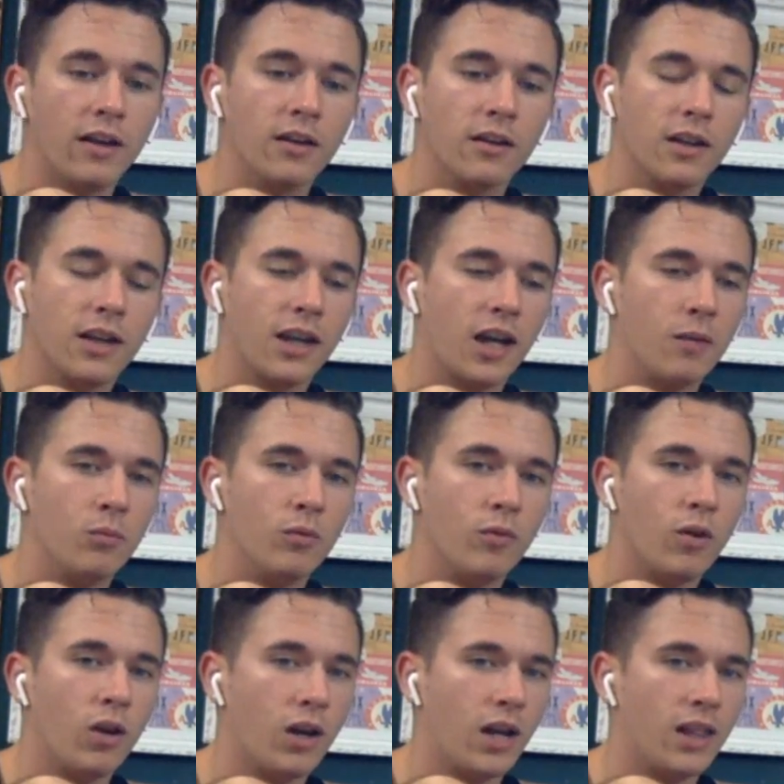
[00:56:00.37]
and kind of move
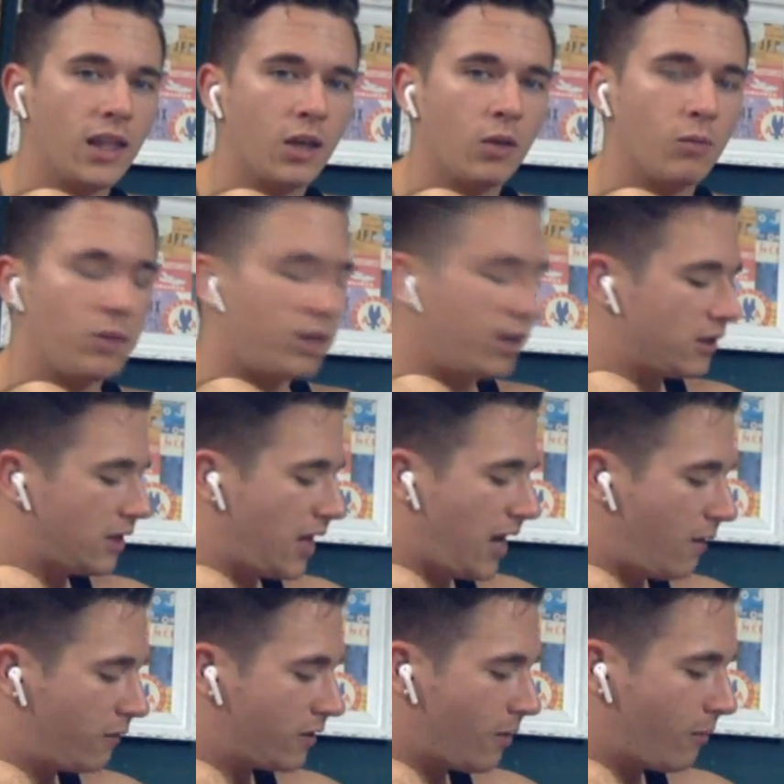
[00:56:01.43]
on. And I think it would be nice to
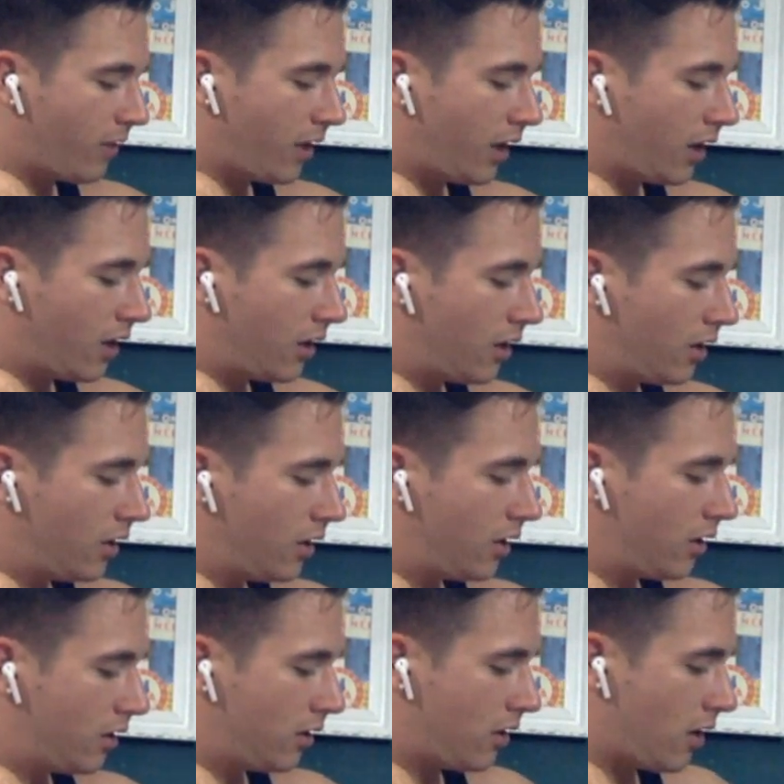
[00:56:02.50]
have something
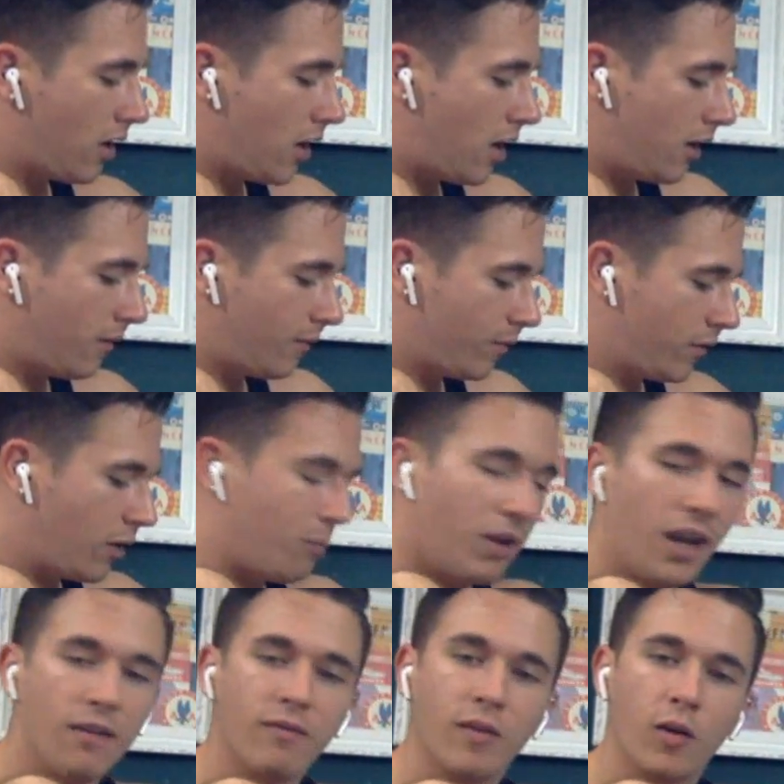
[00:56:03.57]
uh, to
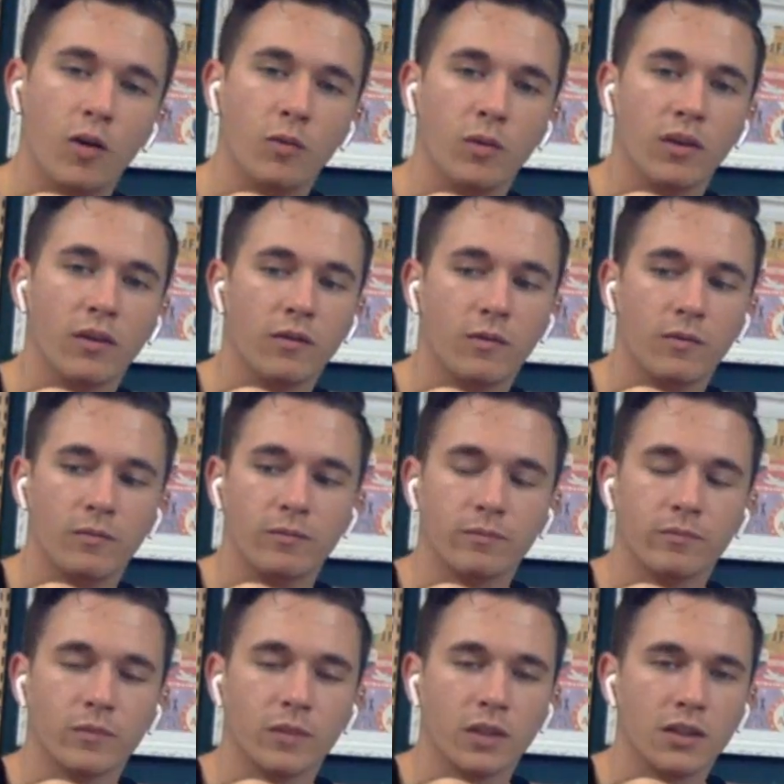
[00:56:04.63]
pay it forward with,
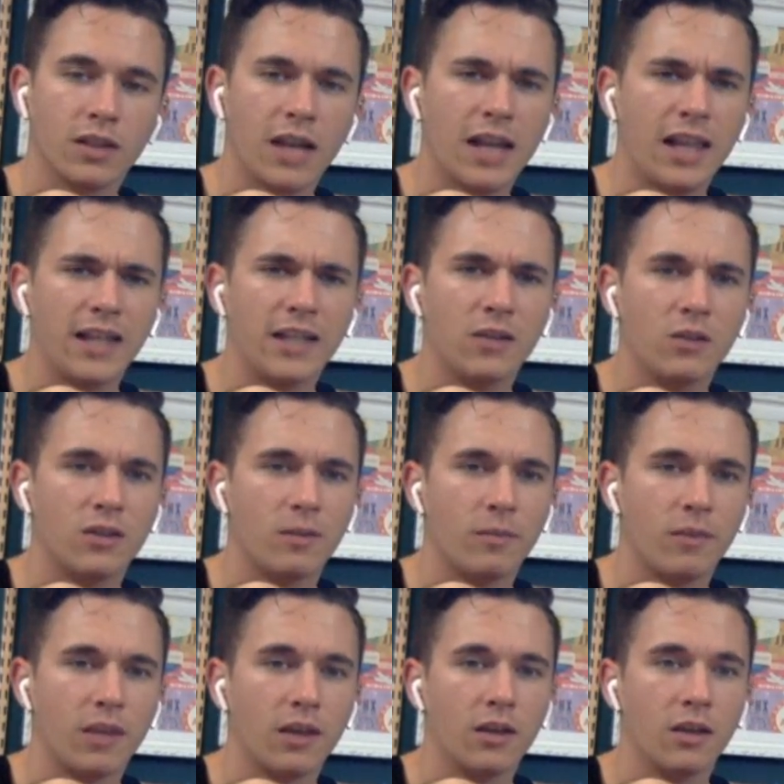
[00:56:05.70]
because I like to do
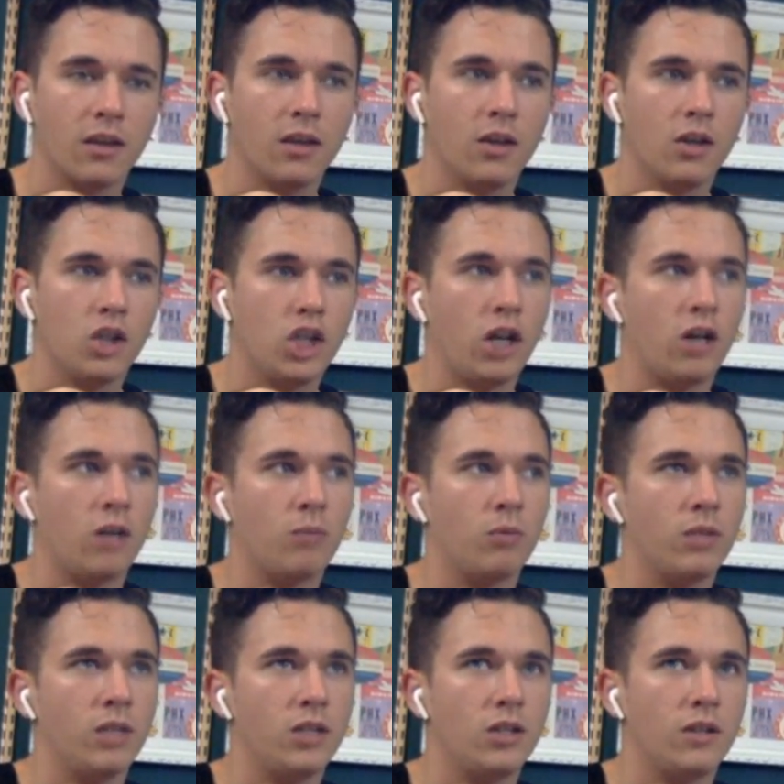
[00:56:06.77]
something
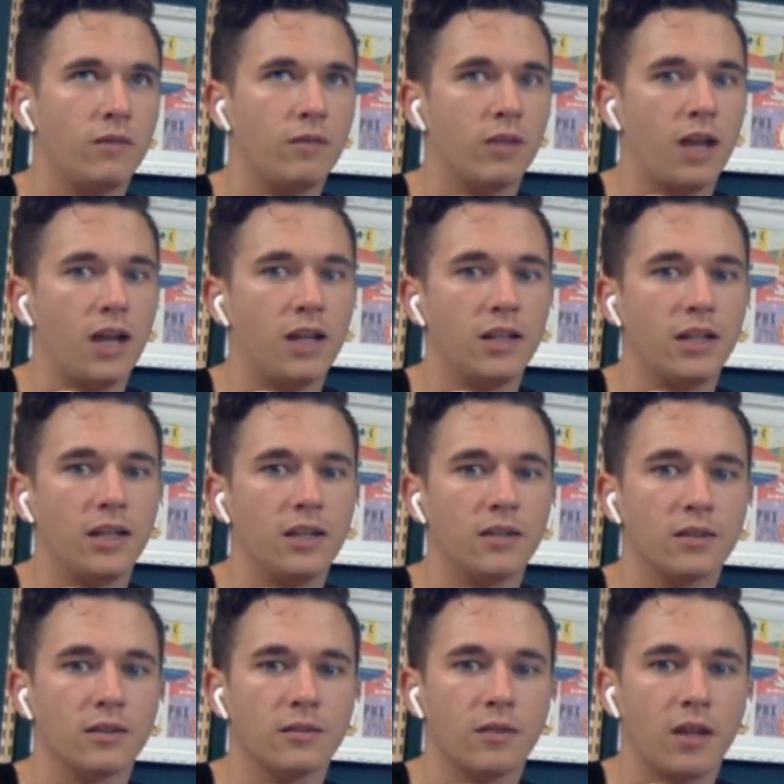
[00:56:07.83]
charitable each year for the
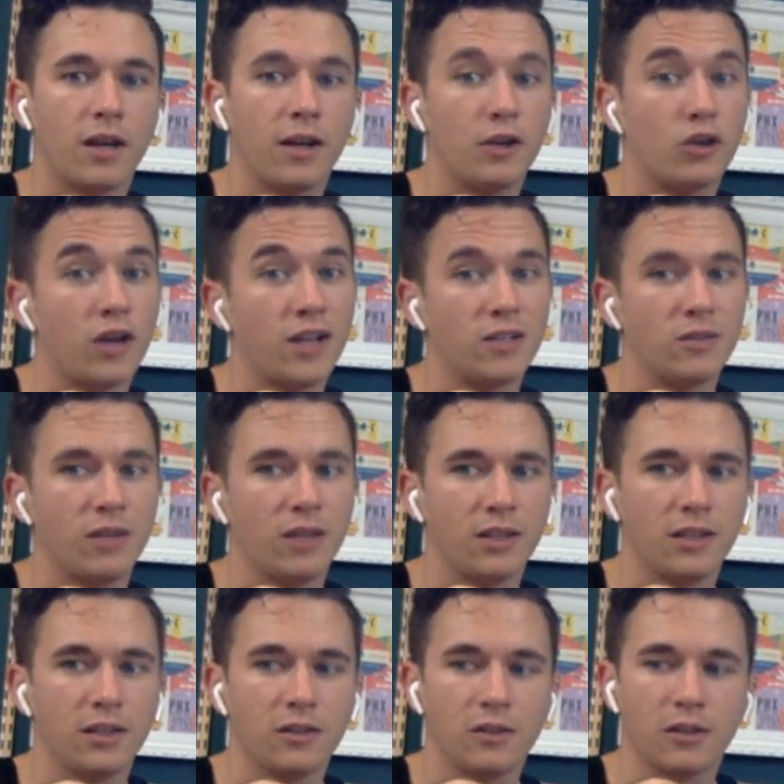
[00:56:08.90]
holidays, or I try to at
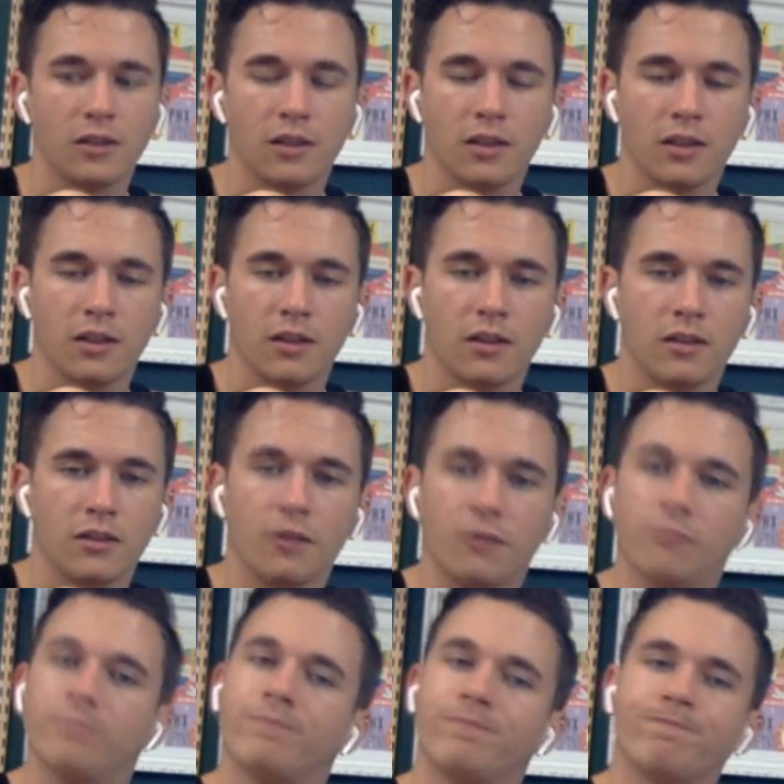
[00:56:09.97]
least.
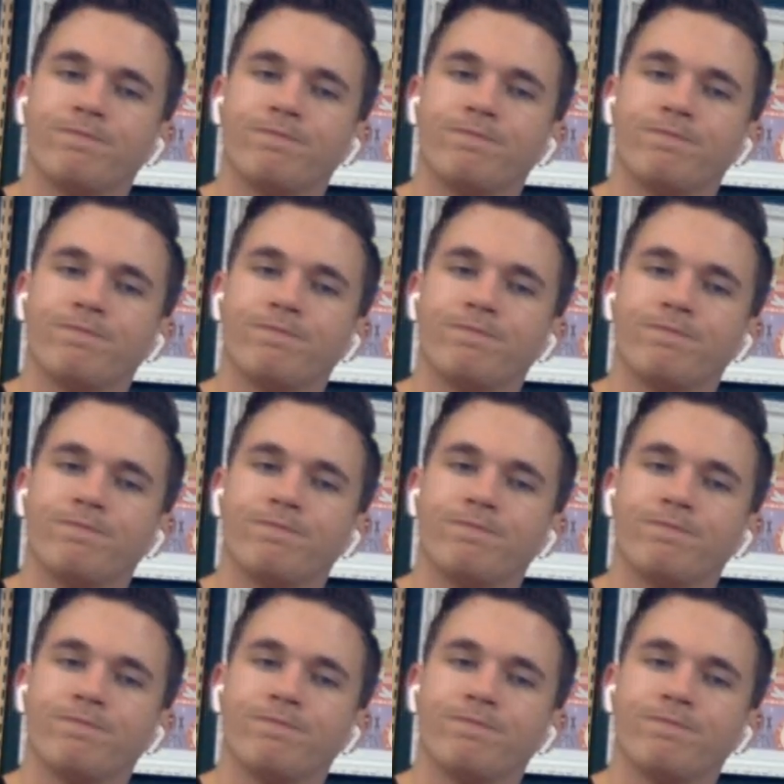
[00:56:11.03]
So